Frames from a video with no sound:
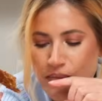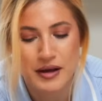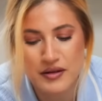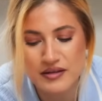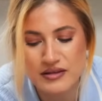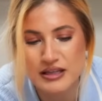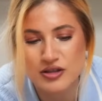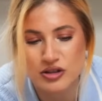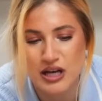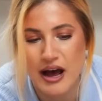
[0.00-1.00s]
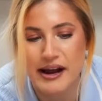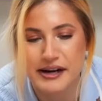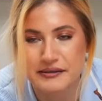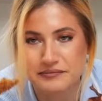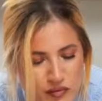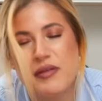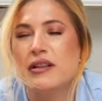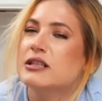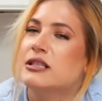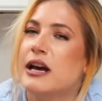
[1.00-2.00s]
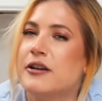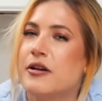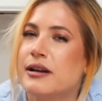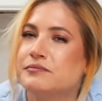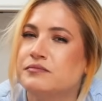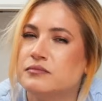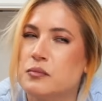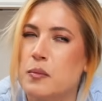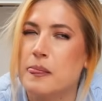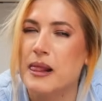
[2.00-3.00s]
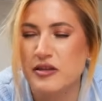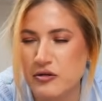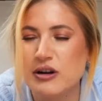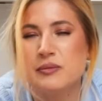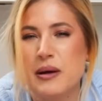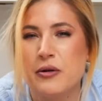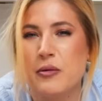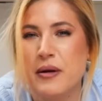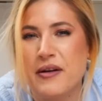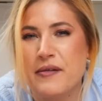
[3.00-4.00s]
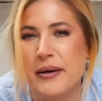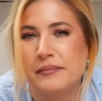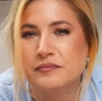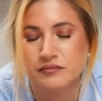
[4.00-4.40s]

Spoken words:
I think these are tied. I think the daikon and the rice paper are my favorite.